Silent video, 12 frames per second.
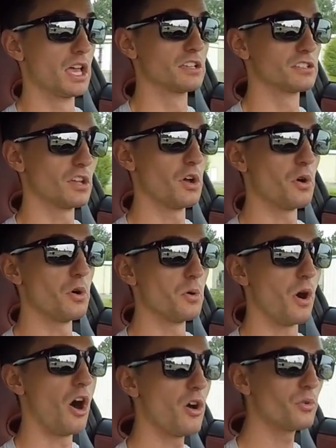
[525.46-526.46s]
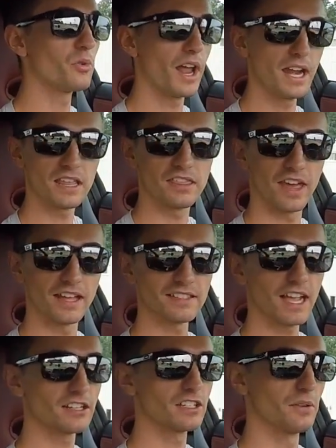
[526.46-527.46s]
So already, that's
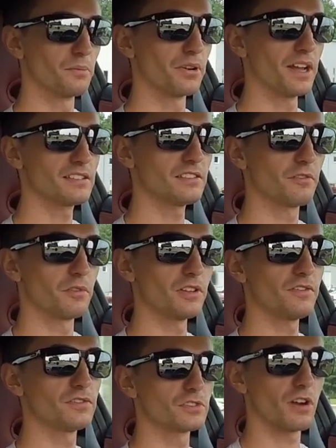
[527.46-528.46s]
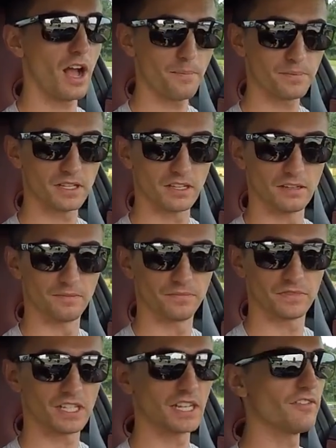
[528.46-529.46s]
actually impressive. We've dropped it
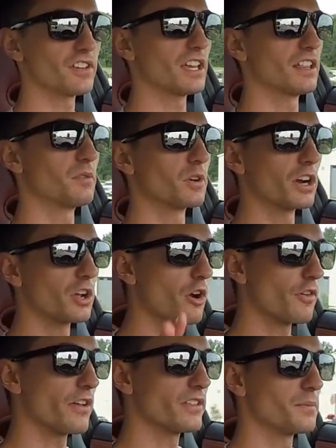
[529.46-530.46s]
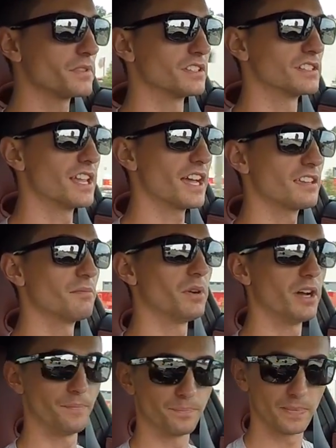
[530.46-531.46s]
significantly. We're going to go over all the numbers in a second,
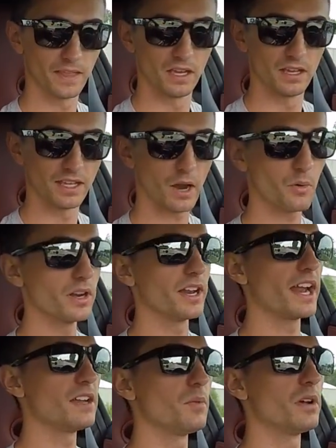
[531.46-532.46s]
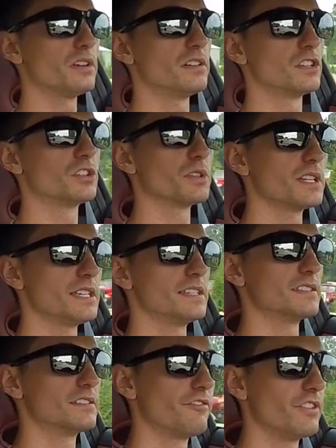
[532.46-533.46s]
but yeah, we're at 91
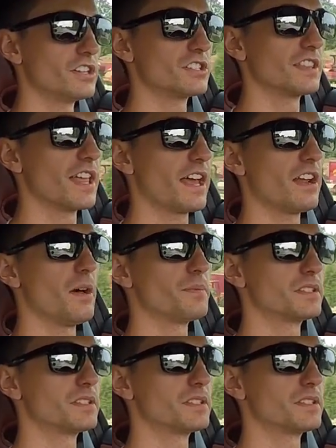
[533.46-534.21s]
degrees, finishing that up.